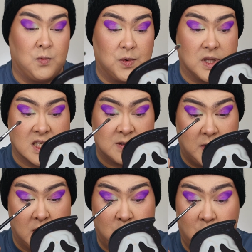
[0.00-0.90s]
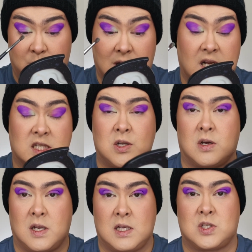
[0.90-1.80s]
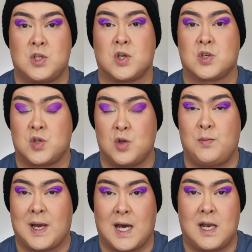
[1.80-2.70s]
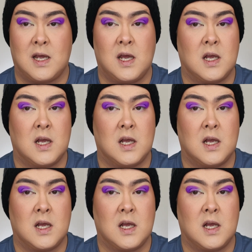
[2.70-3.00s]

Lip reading: with this purple, but it's not too bad.